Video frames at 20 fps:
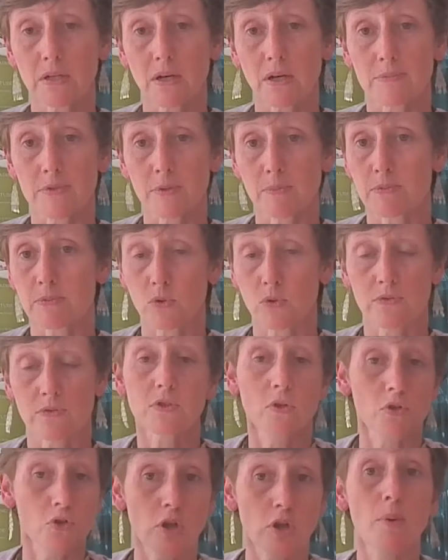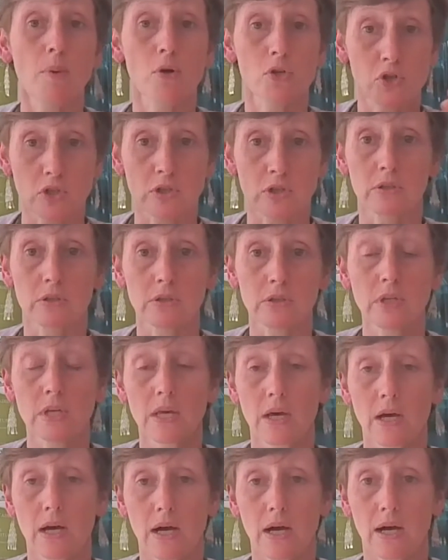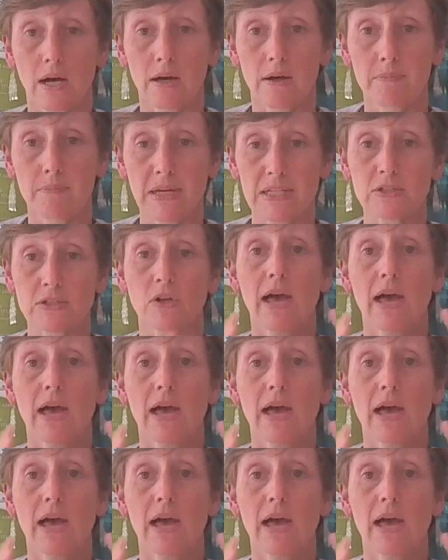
some sort of social, emotional, mental